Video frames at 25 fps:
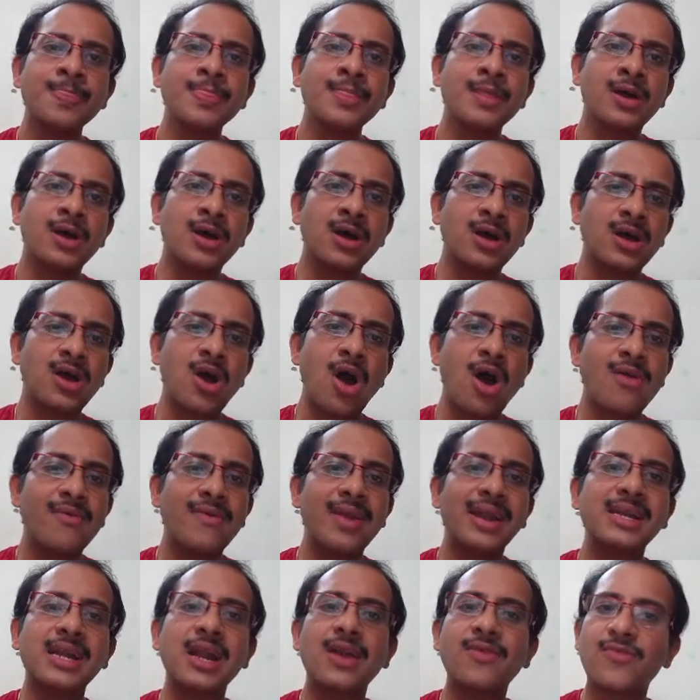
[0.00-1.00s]

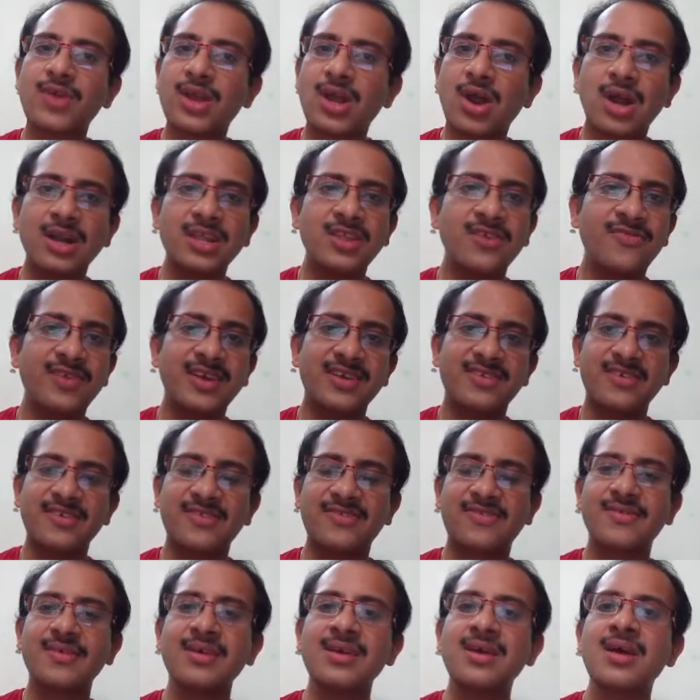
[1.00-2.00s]
Conv-Net and we got the
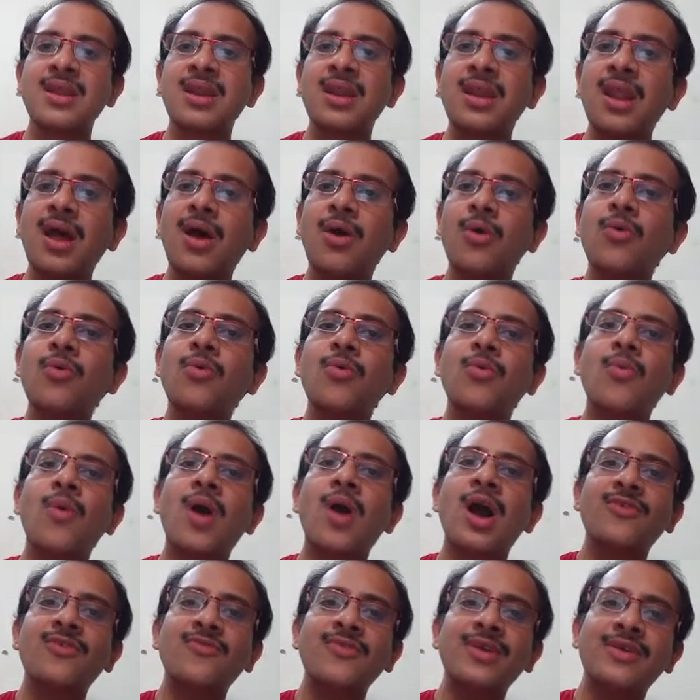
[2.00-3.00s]
features. Now
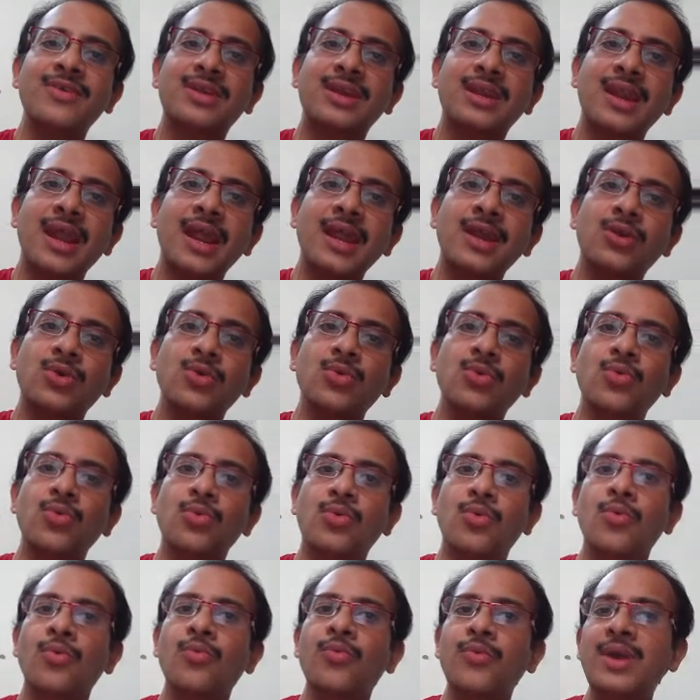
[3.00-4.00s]
what we try
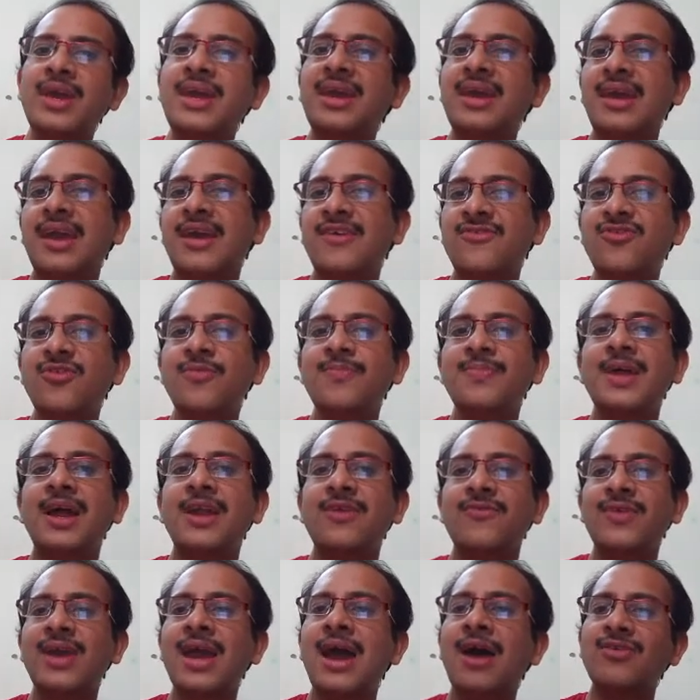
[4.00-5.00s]
to, we assume that
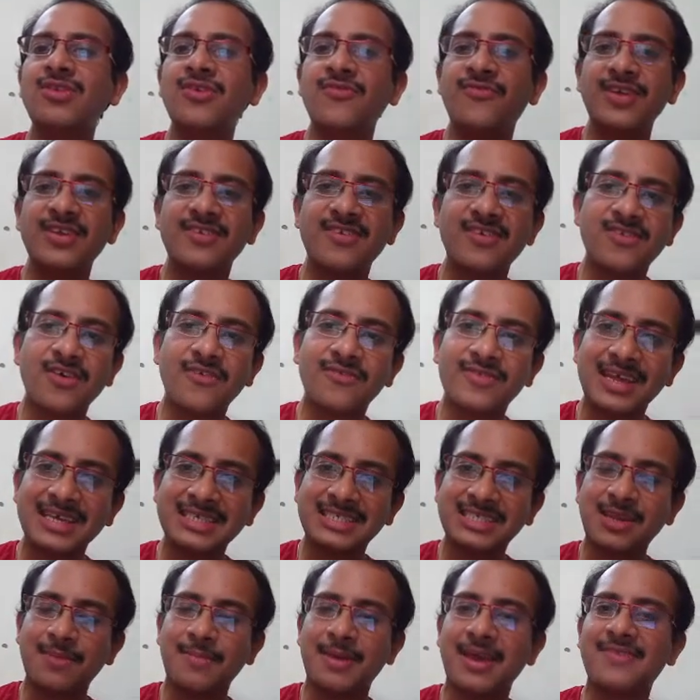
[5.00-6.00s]
we have the features of
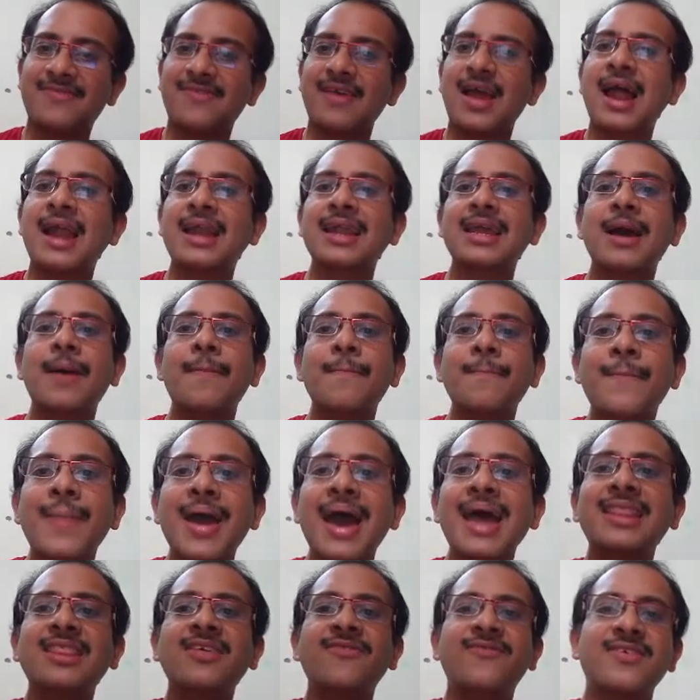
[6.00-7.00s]
test image and
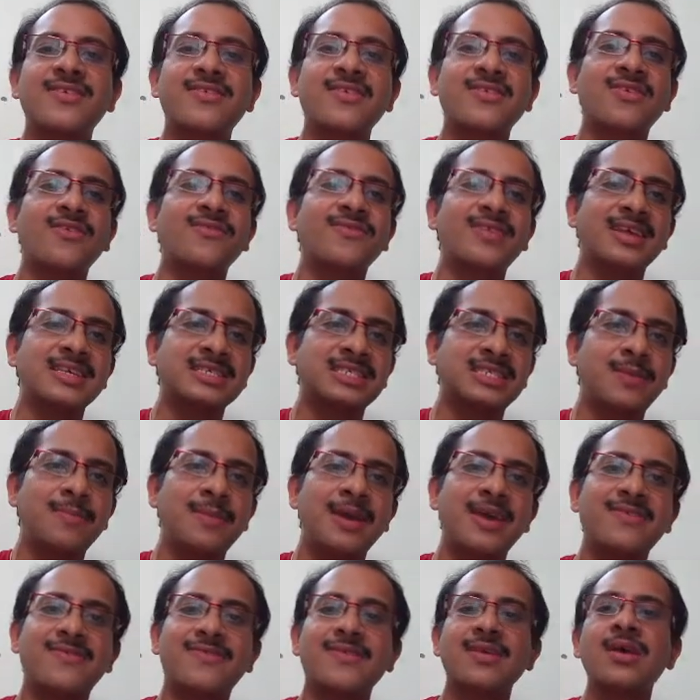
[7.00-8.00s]
compare the features of test
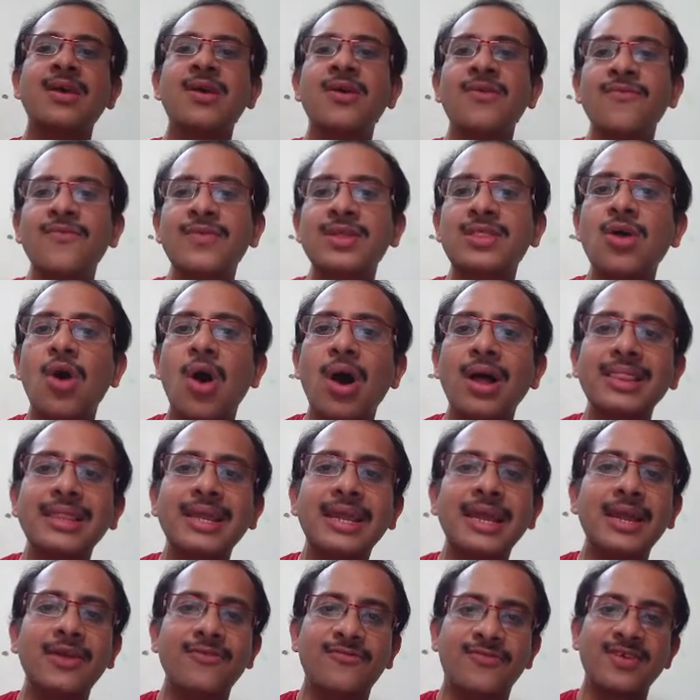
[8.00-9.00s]
image with all
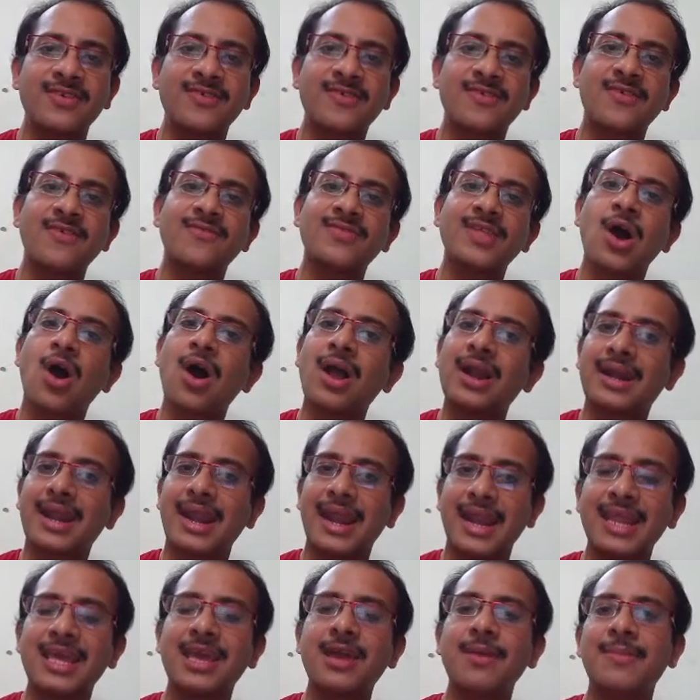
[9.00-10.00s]
the features of the all
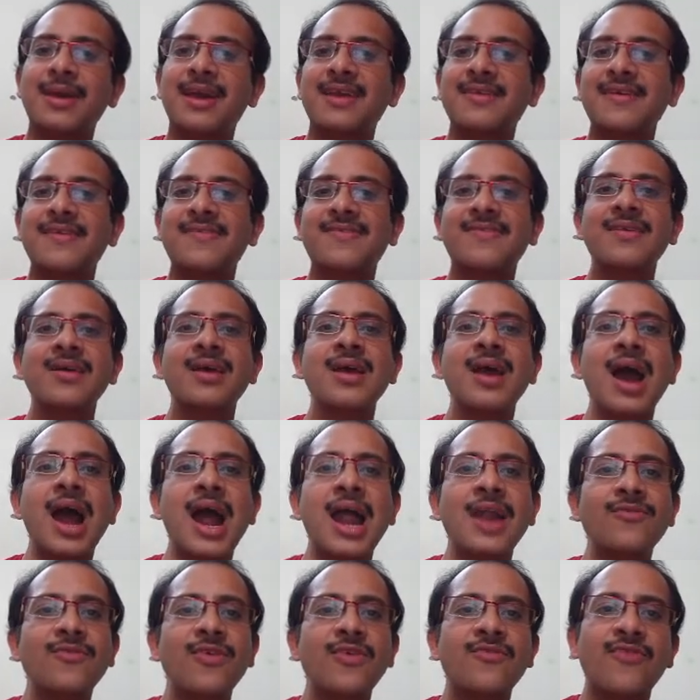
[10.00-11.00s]
training images,
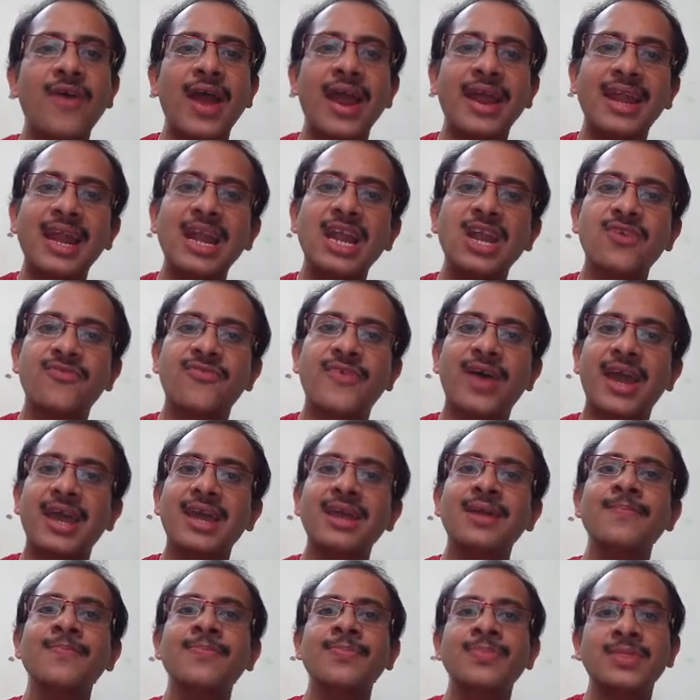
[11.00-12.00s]
and we identify
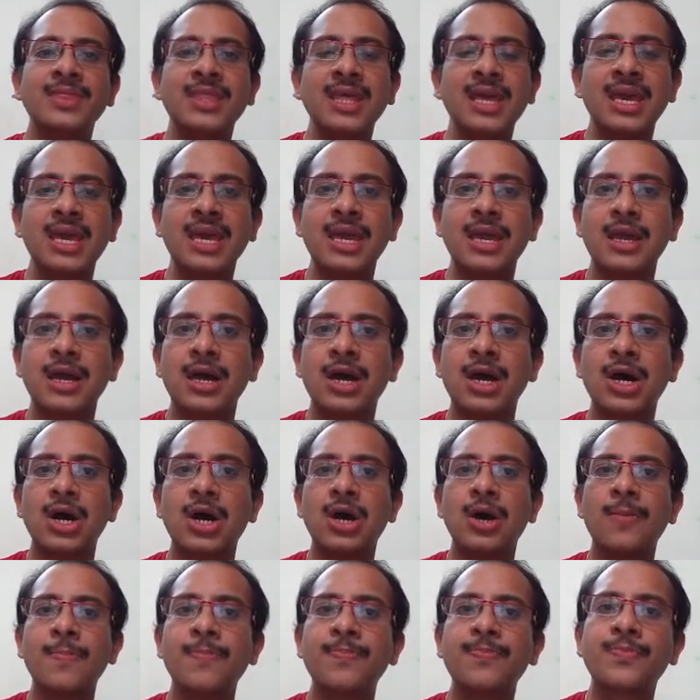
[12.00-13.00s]
the
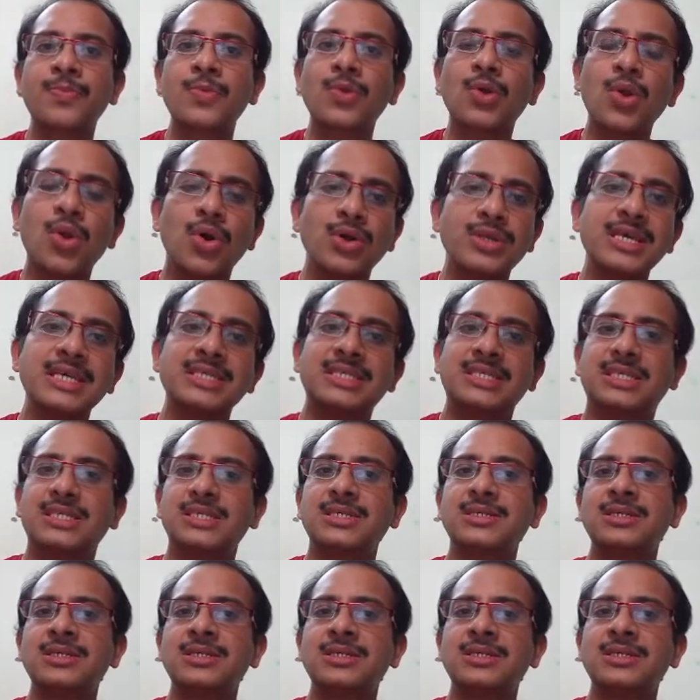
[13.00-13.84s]
closest